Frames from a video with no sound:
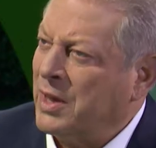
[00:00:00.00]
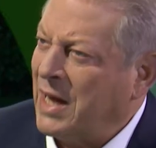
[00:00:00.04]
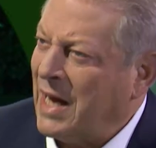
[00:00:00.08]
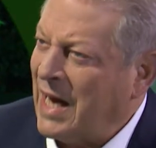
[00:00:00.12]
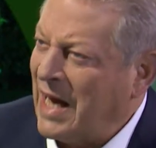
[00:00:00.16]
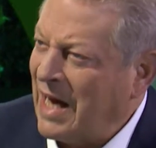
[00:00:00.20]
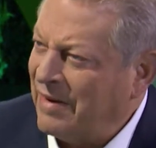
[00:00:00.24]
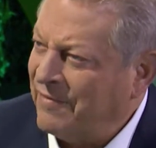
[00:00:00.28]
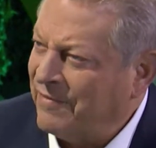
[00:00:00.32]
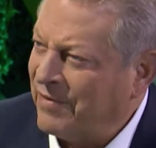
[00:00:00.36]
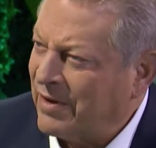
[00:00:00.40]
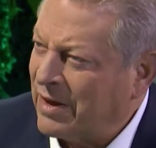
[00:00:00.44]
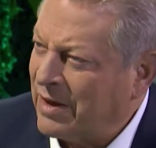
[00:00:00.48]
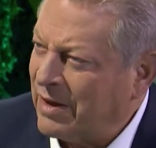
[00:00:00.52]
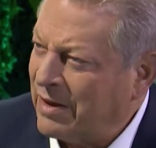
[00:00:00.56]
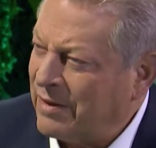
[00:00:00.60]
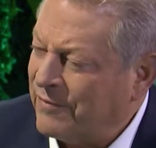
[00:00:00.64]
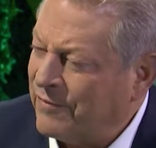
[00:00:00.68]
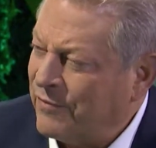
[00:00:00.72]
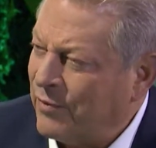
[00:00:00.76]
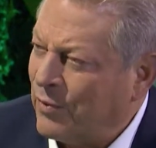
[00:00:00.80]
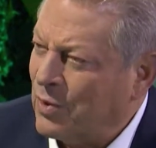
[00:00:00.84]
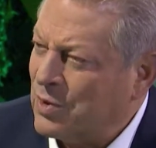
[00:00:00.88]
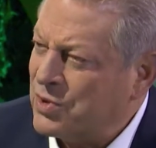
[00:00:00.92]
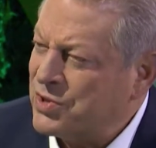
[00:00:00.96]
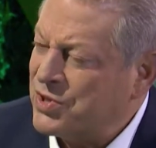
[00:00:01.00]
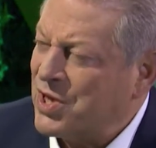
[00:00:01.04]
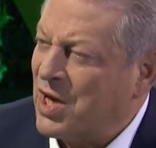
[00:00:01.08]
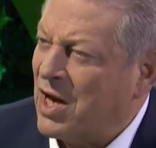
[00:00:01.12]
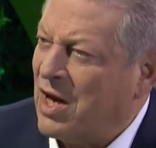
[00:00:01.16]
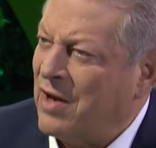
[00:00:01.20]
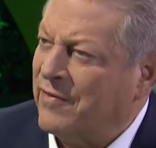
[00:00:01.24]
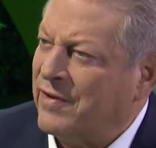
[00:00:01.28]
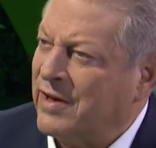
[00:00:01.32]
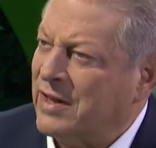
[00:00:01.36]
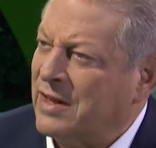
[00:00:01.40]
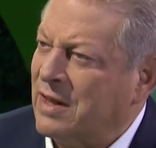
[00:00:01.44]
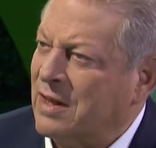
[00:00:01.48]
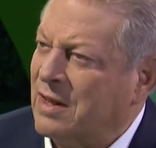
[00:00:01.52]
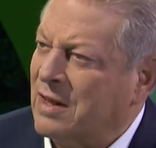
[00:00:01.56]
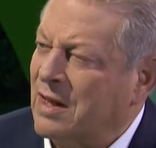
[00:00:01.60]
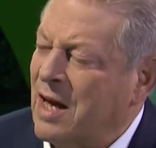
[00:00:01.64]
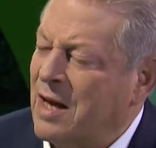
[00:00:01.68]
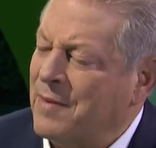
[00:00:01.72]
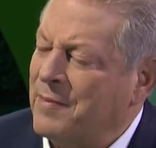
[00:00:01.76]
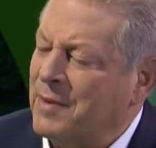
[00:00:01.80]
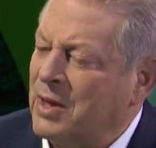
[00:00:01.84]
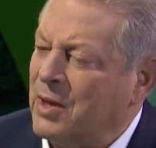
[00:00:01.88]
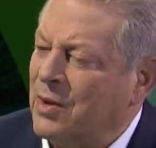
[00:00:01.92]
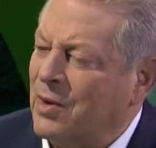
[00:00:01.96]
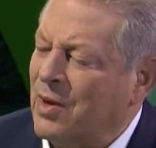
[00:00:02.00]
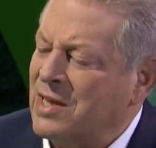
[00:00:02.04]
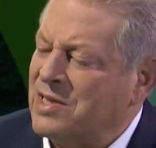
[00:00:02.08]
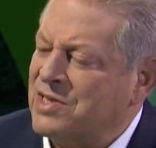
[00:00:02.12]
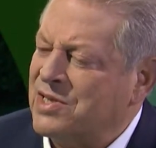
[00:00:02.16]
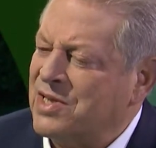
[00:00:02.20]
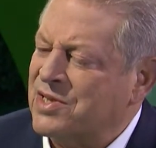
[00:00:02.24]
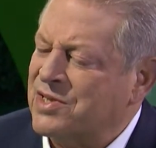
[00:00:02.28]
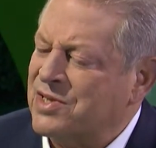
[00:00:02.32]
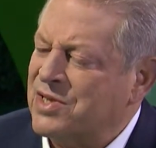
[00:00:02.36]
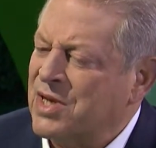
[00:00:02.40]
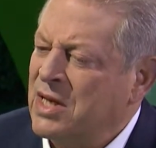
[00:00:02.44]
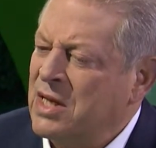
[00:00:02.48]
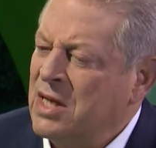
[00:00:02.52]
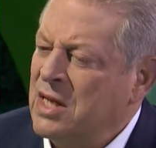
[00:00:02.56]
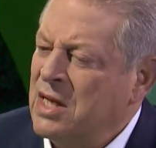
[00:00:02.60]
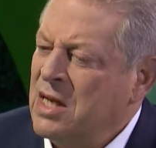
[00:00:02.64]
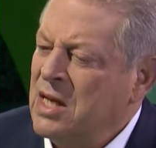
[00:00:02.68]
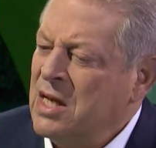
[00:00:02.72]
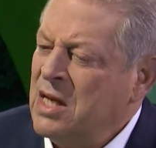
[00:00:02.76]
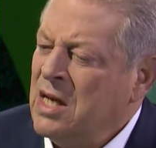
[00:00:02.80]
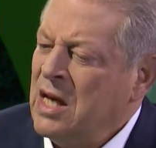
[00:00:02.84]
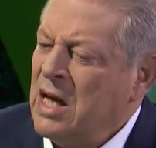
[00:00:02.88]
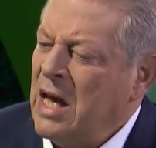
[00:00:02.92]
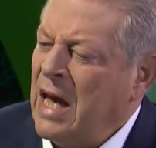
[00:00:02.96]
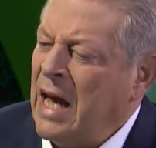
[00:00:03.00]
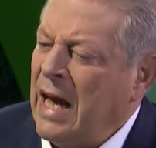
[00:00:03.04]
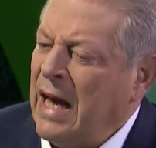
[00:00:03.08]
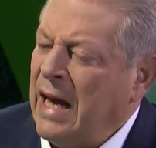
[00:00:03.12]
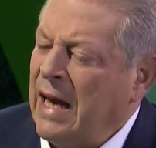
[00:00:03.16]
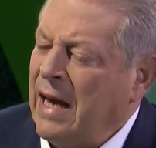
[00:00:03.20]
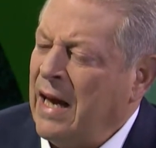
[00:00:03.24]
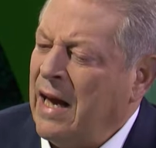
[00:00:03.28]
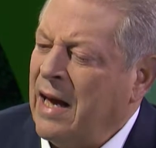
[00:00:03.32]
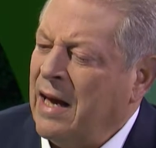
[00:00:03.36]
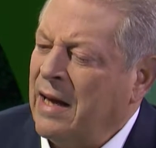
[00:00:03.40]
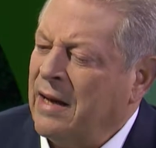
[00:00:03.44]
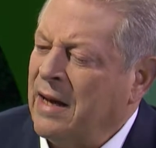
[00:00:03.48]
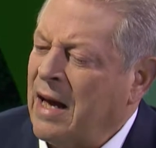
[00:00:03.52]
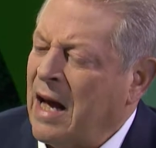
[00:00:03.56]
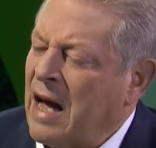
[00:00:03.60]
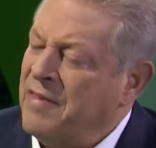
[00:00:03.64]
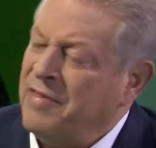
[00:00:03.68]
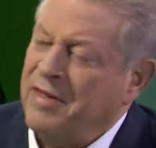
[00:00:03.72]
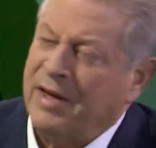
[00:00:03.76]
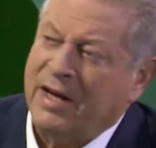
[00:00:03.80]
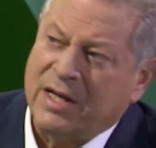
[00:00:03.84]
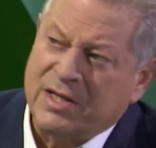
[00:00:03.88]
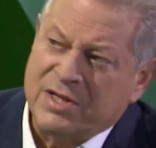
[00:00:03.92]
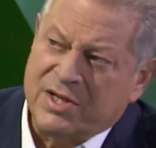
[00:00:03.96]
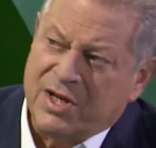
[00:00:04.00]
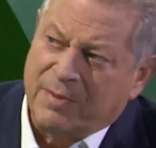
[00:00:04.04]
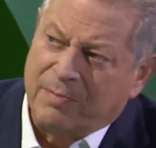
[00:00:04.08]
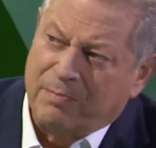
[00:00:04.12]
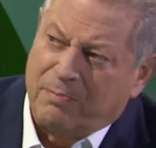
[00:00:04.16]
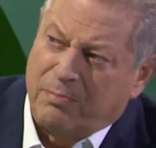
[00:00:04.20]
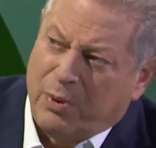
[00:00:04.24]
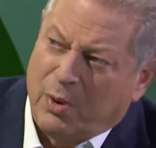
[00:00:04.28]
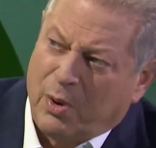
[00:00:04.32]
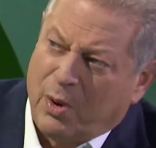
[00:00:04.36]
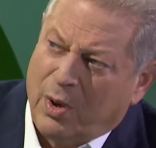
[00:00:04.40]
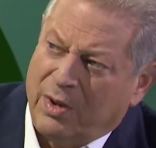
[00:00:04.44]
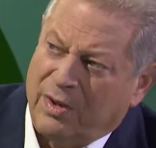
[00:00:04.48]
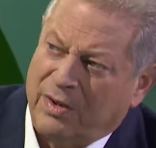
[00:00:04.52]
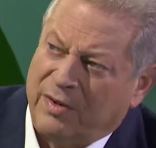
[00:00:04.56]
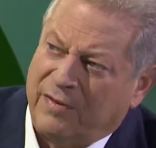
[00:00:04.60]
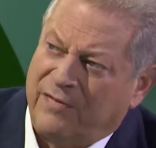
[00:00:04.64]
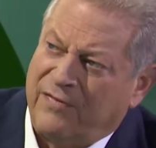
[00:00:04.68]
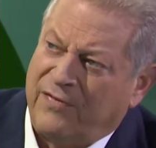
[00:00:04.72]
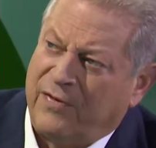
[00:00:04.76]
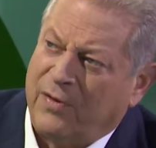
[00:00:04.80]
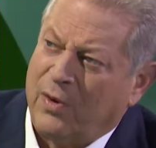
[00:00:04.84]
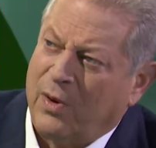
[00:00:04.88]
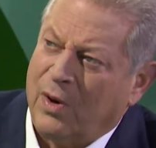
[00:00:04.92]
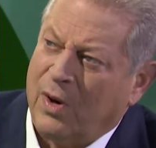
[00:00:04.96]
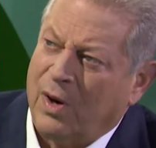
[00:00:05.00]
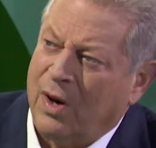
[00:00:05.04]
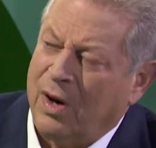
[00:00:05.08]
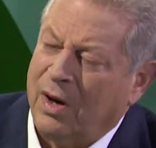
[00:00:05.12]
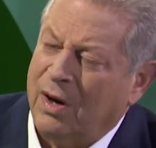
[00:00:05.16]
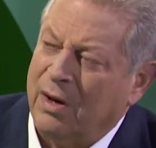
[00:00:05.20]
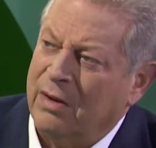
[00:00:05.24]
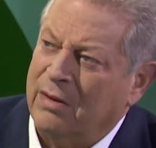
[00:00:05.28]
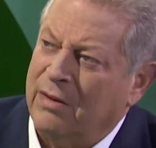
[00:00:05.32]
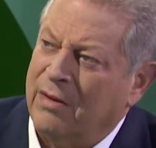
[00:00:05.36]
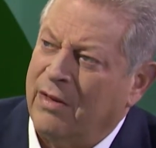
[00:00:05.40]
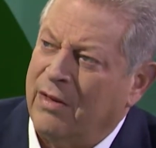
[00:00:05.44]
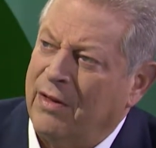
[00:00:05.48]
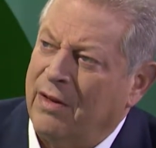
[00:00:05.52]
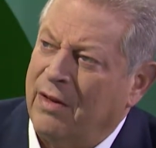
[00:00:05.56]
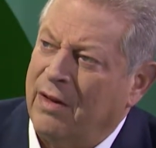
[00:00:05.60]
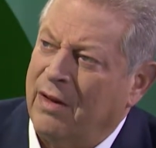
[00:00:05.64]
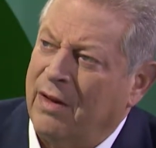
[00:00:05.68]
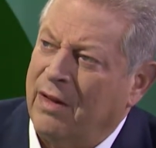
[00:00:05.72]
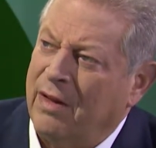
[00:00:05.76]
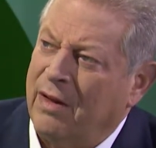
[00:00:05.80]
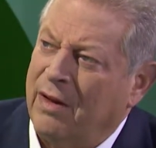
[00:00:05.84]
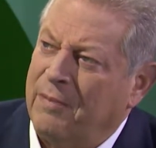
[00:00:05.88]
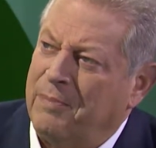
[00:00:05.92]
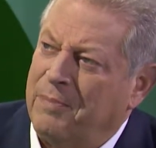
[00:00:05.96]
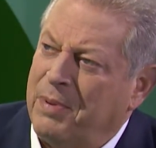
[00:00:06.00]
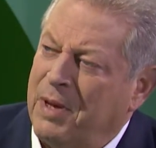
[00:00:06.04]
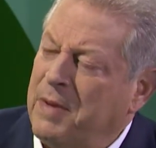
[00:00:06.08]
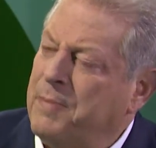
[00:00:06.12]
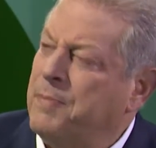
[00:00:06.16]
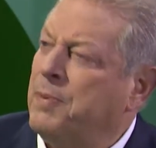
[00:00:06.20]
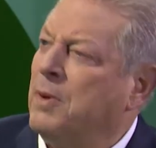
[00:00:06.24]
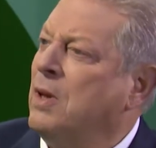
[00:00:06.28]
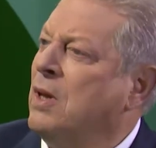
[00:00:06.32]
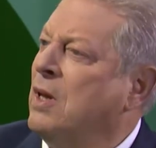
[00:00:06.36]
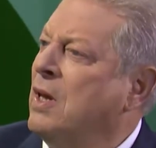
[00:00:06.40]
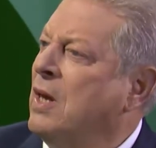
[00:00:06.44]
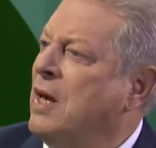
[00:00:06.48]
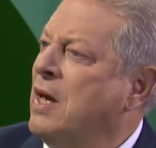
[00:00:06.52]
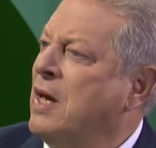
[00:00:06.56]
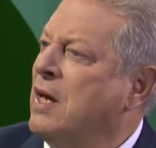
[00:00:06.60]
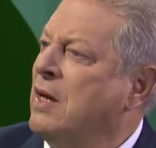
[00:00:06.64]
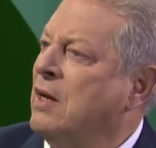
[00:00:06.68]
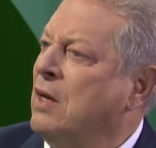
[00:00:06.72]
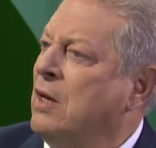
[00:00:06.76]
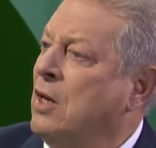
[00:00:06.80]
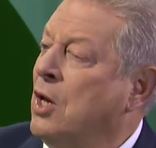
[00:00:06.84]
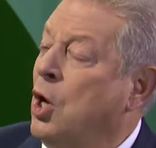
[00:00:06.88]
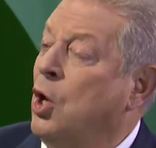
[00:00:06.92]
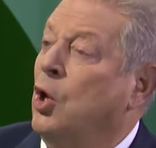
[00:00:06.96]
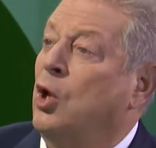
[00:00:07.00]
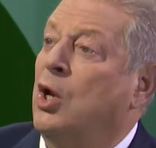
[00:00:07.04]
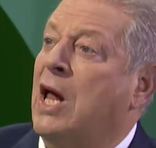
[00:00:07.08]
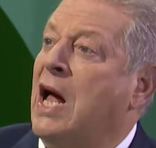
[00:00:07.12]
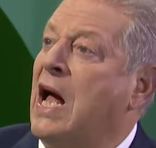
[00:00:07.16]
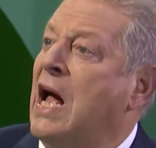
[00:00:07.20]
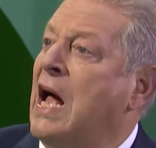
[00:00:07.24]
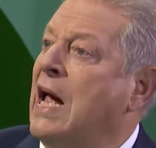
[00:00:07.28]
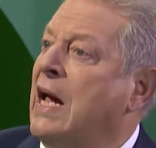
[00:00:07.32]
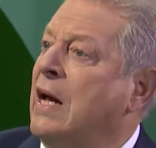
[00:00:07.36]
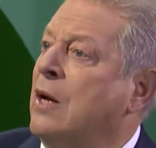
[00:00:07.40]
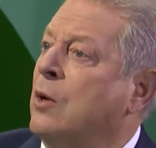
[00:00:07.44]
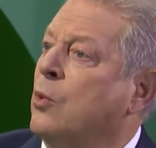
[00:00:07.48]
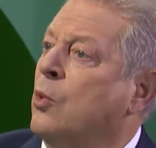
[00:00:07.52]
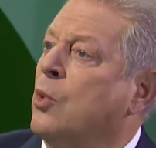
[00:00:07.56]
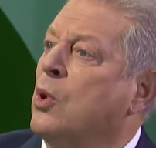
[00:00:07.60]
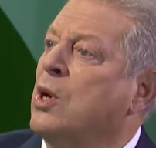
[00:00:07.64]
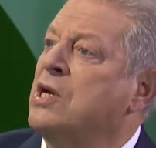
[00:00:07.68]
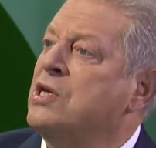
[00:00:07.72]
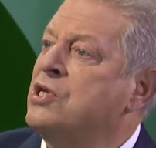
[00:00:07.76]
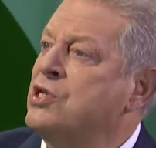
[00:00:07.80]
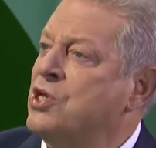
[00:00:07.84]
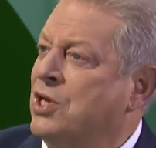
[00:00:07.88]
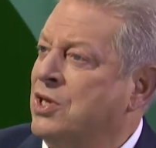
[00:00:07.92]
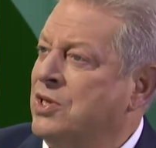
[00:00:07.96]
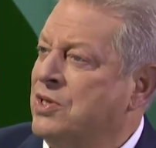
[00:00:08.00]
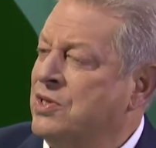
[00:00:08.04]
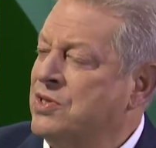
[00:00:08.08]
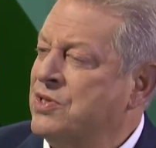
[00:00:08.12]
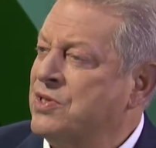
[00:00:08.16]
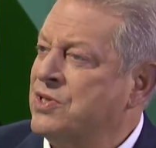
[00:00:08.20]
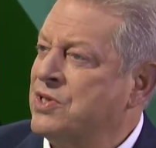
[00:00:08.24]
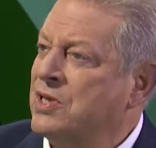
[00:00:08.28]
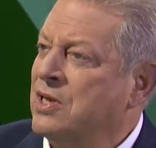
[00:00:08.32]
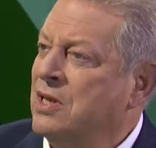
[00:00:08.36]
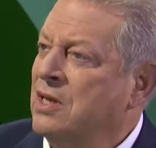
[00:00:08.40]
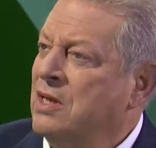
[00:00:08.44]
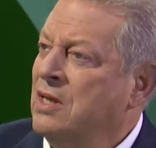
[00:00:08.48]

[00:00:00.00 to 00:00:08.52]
advocate for solving the climate crisis. And I think it's important for people in low-lying regions